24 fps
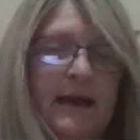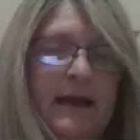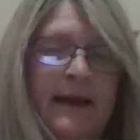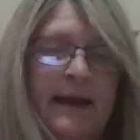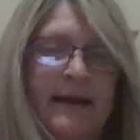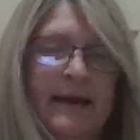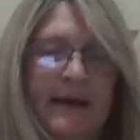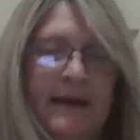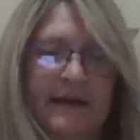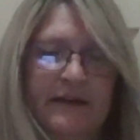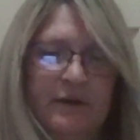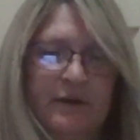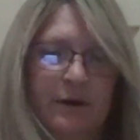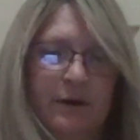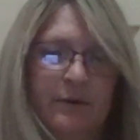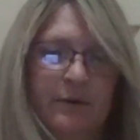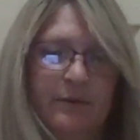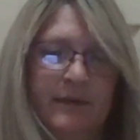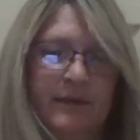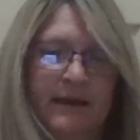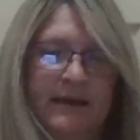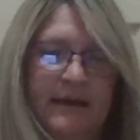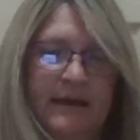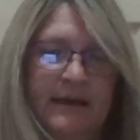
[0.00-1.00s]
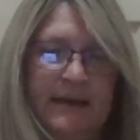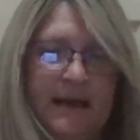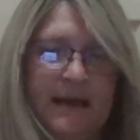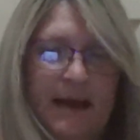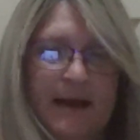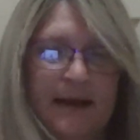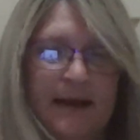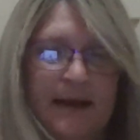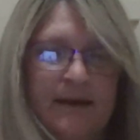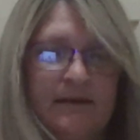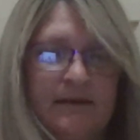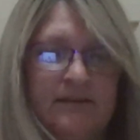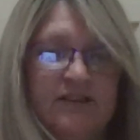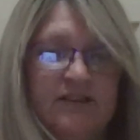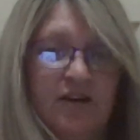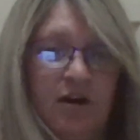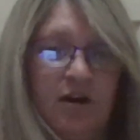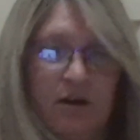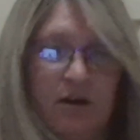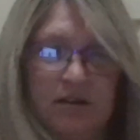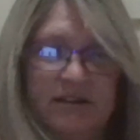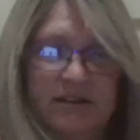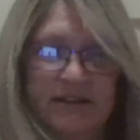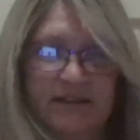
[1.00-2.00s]
and I know that he has
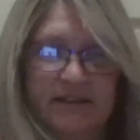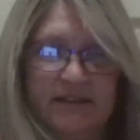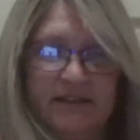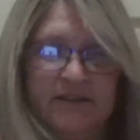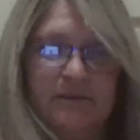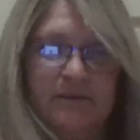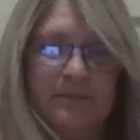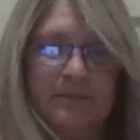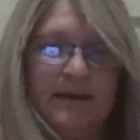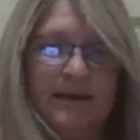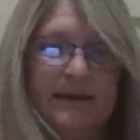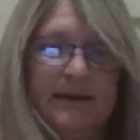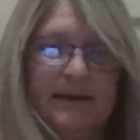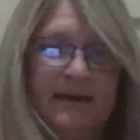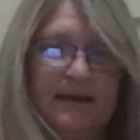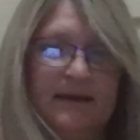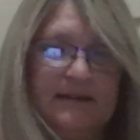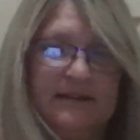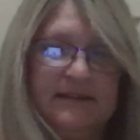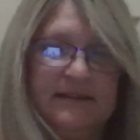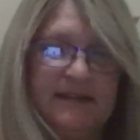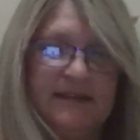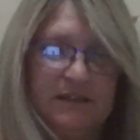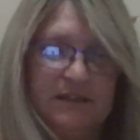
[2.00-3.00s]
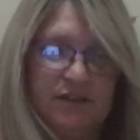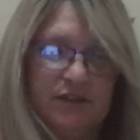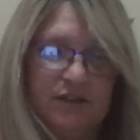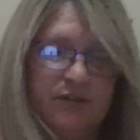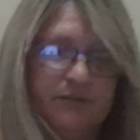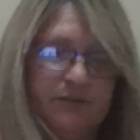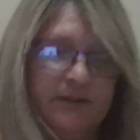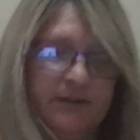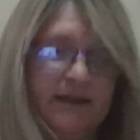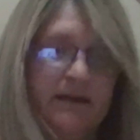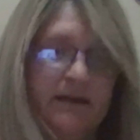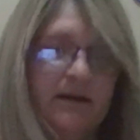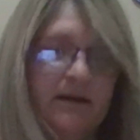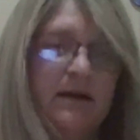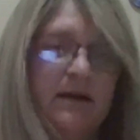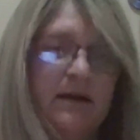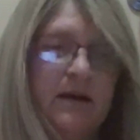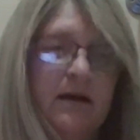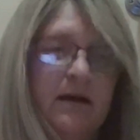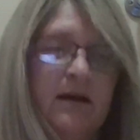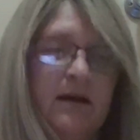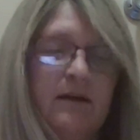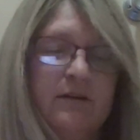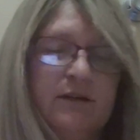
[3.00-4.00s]
autism and has sensory
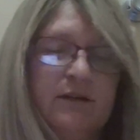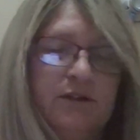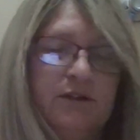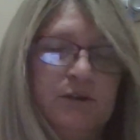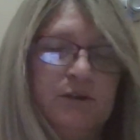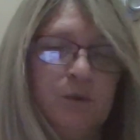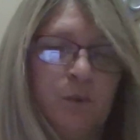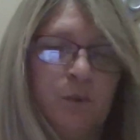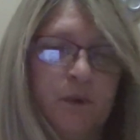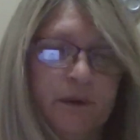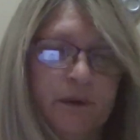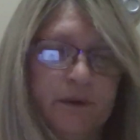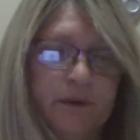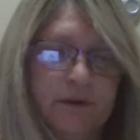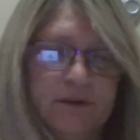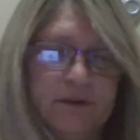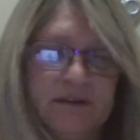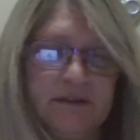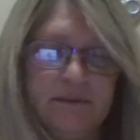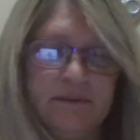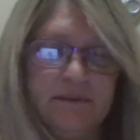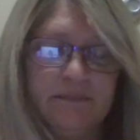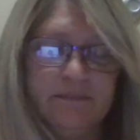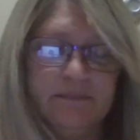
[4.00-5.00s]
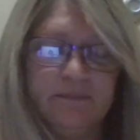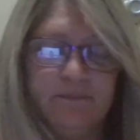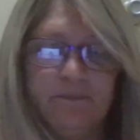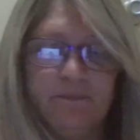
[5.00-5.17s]
disorders.